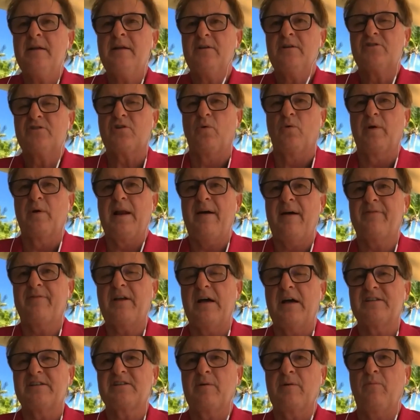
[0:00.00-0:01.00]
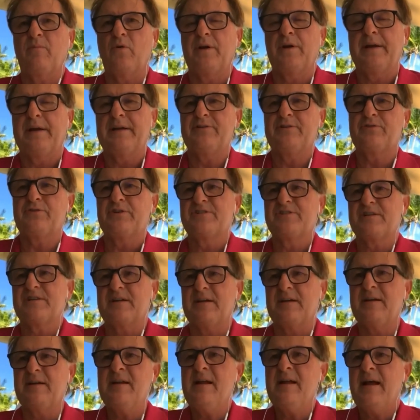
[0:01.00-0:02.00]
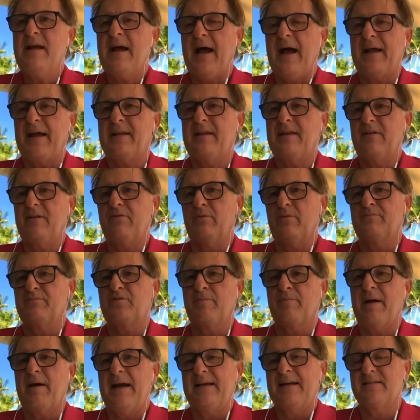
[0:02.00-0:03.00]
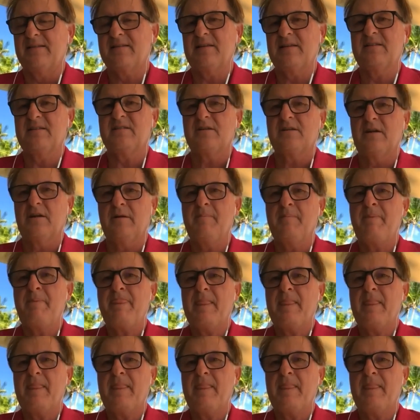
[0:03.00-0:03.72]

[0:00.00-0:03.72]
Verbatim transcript: So when I've got someone interested, I give them to my assistant.